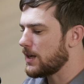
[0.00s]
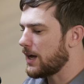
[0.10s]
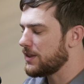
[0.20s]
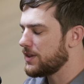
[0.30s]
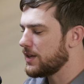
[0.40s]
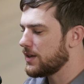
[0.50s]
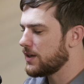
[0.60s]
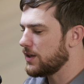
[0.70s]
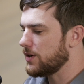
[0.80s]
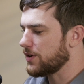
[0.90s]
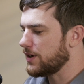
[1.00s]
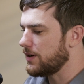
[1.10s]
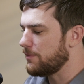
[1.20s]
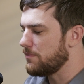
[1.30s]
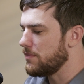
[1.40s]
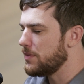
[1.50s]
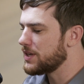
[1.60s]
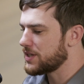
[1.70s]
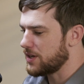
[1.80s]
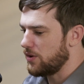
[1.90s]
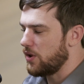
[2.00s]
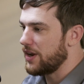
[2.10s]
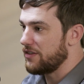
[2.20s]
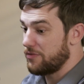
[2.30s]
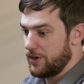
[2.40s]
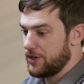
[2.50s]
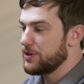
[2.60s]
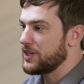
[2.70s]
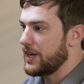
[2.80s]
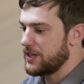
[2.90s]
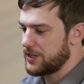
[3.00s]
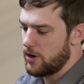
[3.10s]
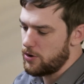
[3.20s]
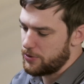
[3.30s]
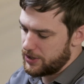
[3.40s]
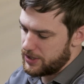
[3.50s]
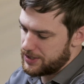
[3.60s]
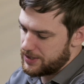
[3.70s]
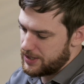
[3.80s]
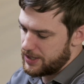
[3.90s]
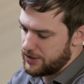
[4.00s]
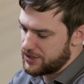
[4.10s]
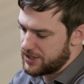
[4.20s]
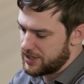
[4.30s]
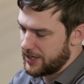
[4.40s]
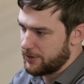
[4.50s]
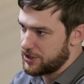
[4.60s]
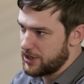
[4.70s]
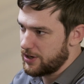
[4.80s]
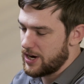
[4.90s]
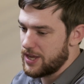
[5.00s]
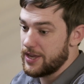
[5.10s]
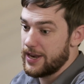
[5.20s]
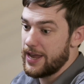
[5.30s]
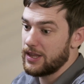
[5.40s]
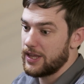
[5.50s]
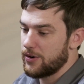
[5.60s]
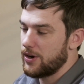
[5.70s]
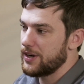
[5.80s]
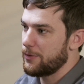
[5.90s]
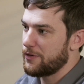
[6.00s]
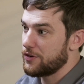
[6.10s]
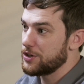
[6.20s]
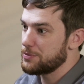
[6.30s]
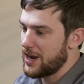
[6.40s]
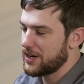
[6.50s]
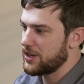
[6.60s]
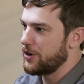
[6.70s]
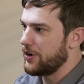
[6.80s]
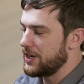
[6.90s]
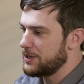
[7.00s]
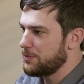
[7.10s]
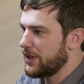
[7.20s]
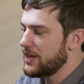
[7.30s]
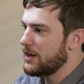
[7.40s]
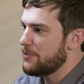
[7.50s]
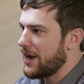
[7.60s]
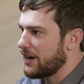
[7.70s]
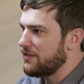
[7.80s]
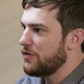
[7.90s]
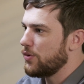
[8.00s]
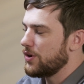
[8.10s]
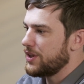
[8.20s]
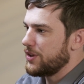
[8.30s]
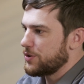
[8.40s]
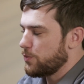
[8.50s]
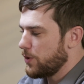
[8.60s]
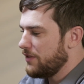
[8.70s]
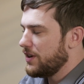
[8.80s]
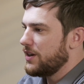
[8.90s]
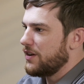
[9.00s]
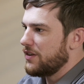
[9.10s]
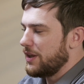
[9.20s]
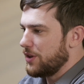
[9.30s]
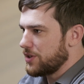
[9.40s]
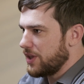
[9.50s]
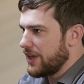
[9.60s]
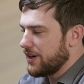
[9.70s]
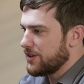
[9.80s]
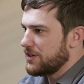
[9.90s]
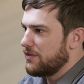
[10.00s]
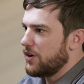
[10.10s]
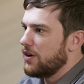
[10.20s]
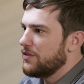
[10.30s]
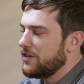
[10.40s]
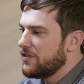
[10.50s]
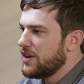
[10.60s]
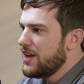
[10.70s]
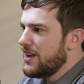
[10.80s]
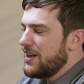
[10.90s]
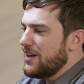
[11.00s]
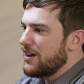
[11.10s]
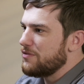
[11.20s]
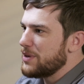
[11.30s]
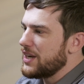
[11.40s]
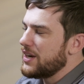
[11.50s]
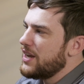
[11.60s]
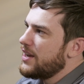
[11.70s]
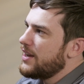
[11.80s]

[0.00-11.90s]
I think you're going to miss a lot of what you're saying is like, it uses this language here, and then, hey, later on it refers back, and it's linking back and forth, and there's weaving, and there's layers involved of meaning.